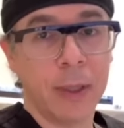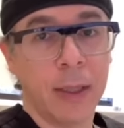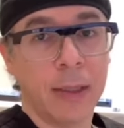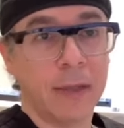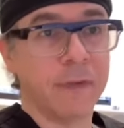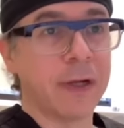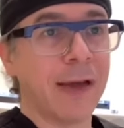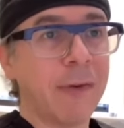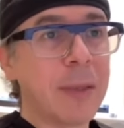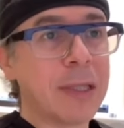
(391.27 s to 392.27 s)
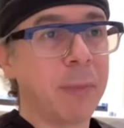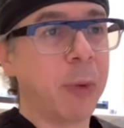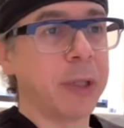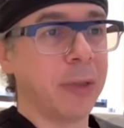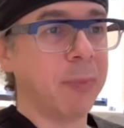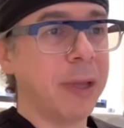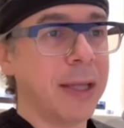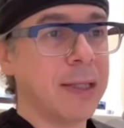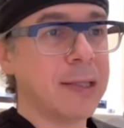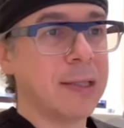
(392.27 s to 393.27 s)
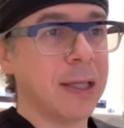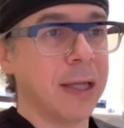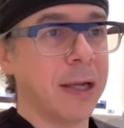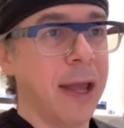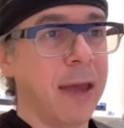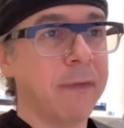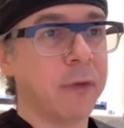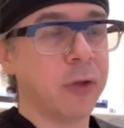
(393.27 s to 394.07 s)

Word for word: different governments are putting in place in an effort